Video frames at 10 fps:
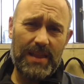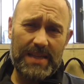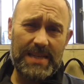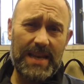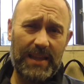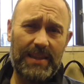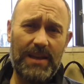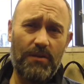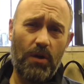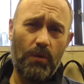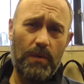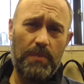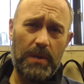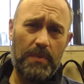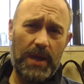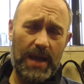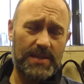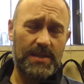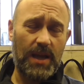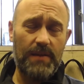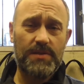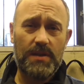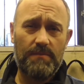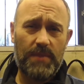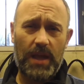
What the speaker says: there's nothing wrong with BPS knives.